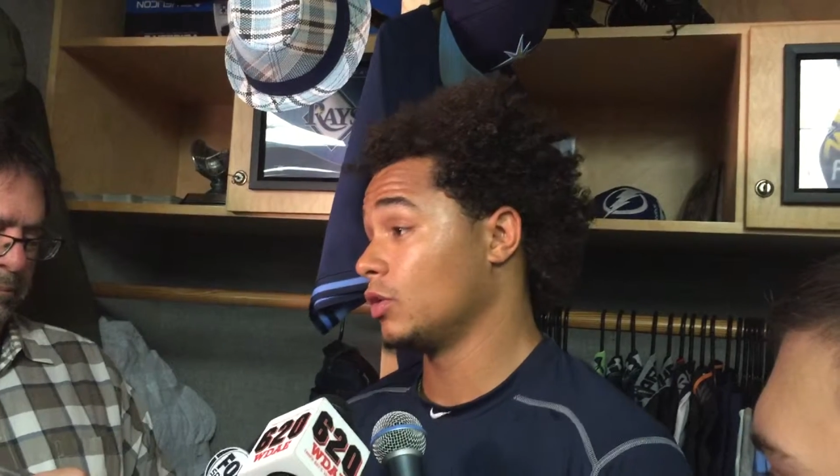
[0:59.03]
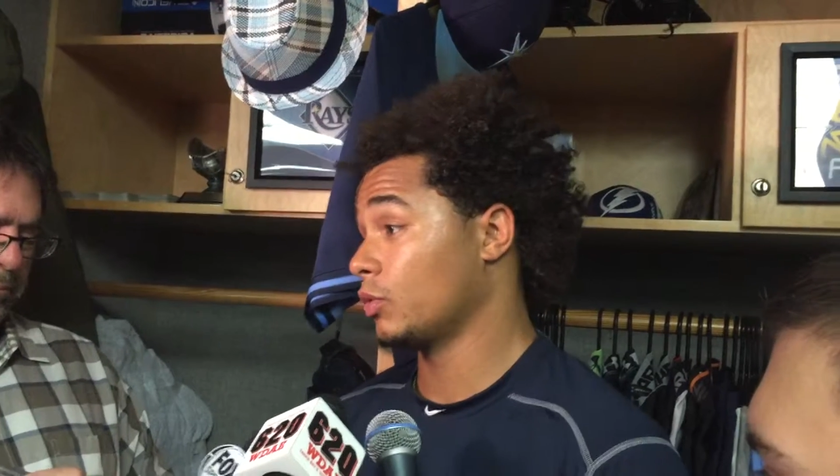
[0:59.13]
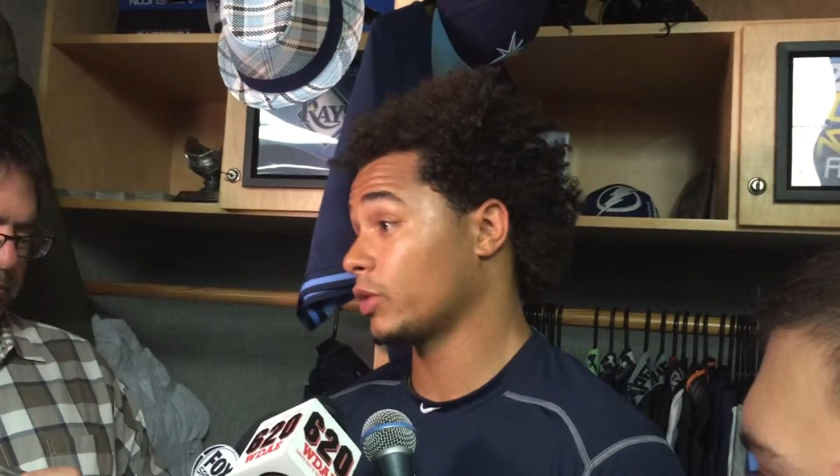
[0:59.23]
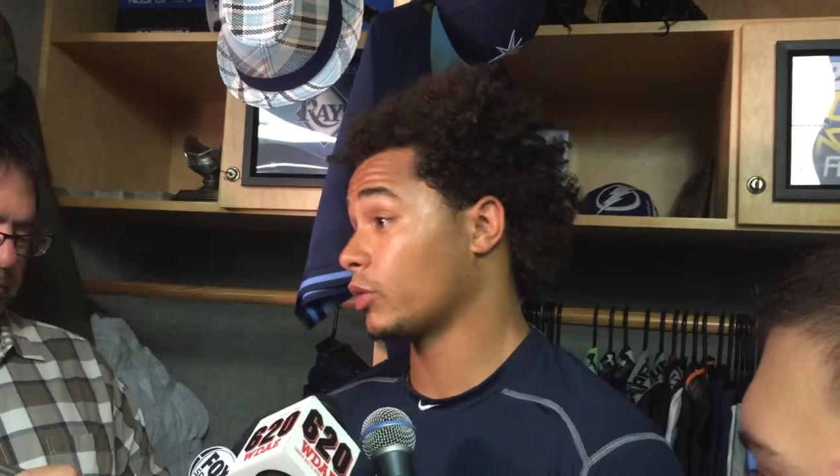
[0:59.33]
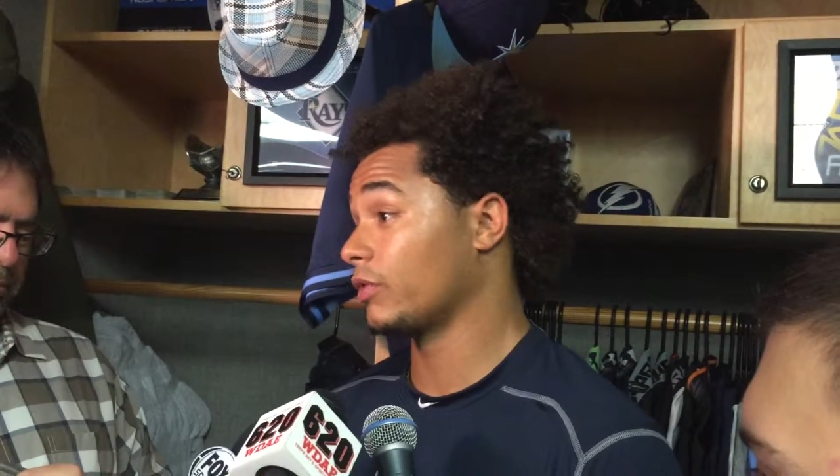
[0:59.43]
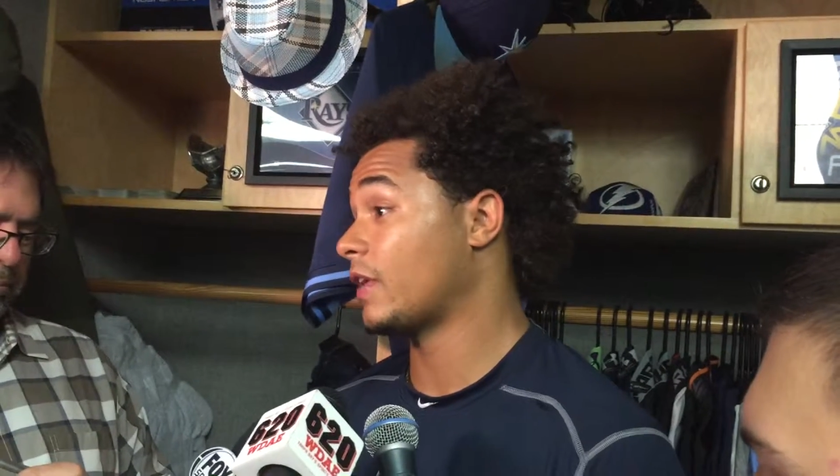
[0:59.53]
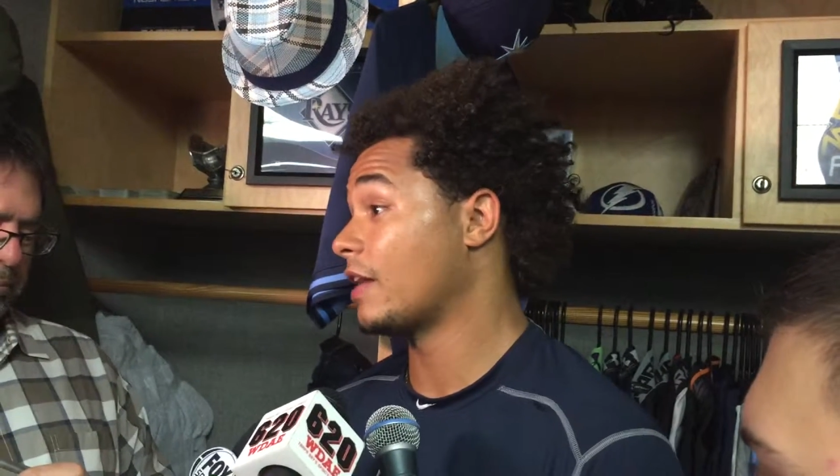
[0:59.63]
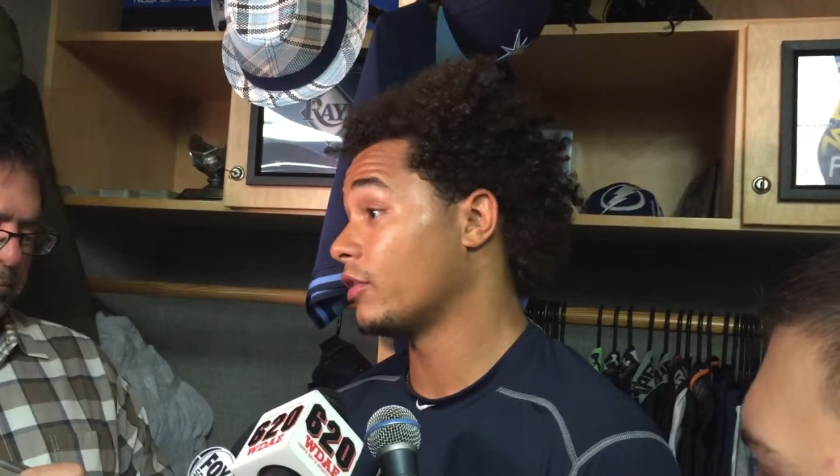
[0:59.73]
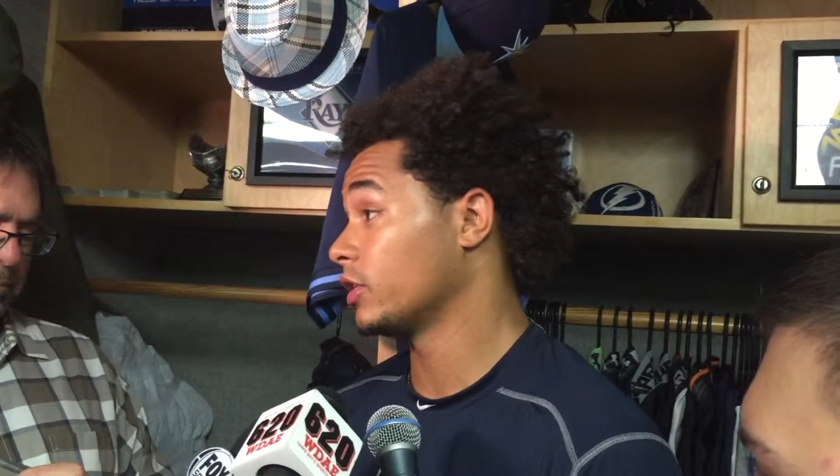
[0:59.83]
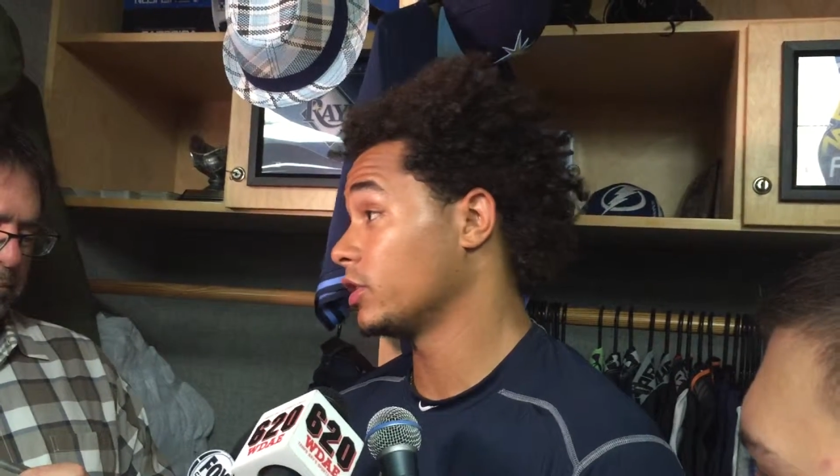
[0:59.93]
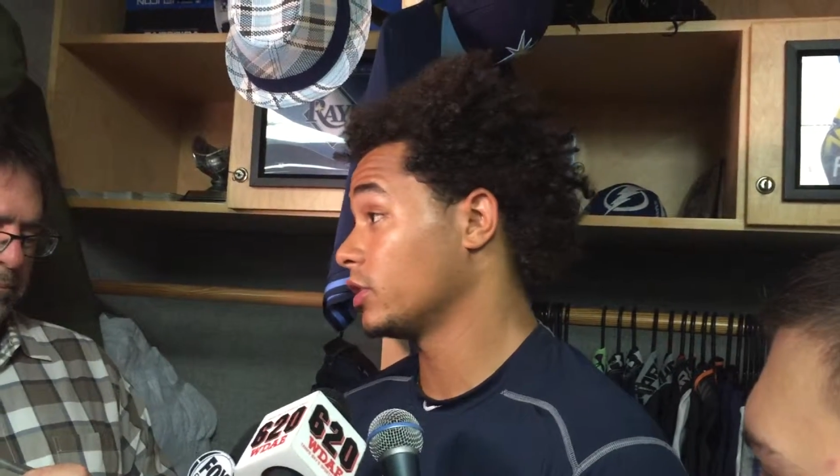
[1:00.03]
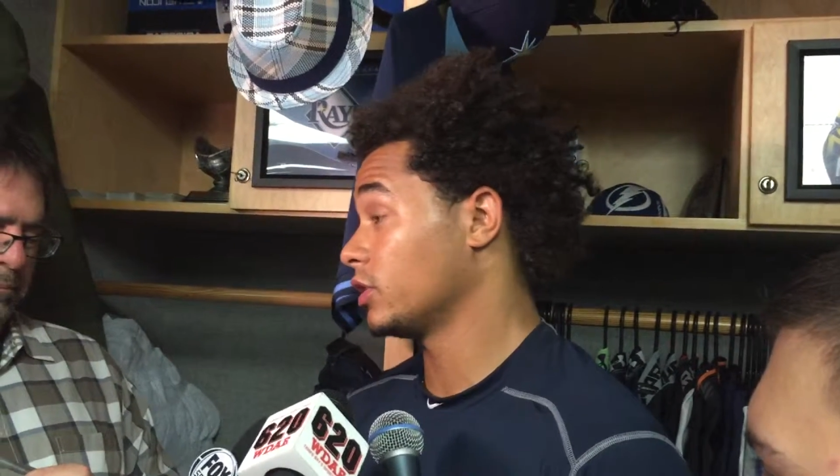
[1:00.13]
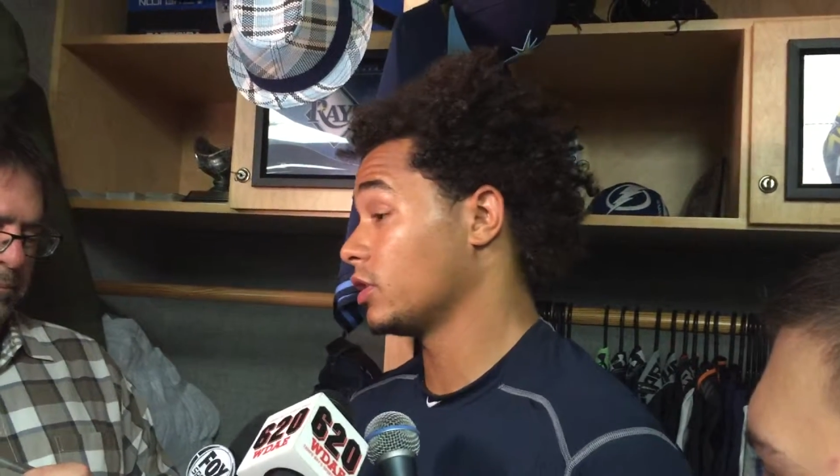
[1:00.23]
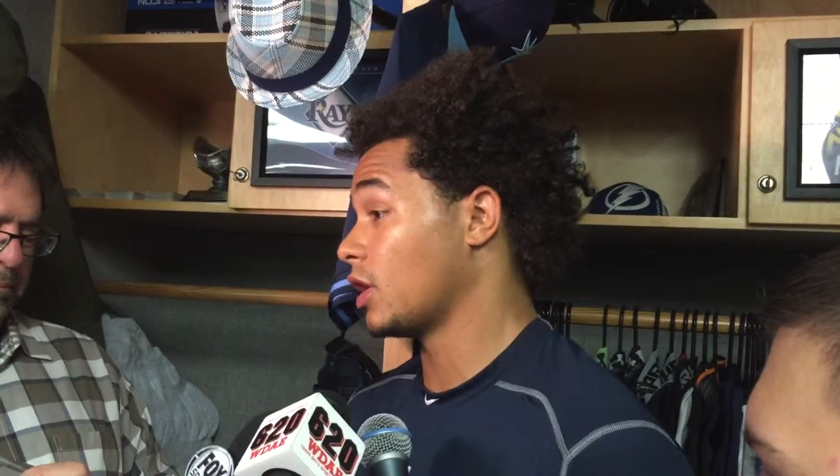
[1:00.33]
whether we're 500 or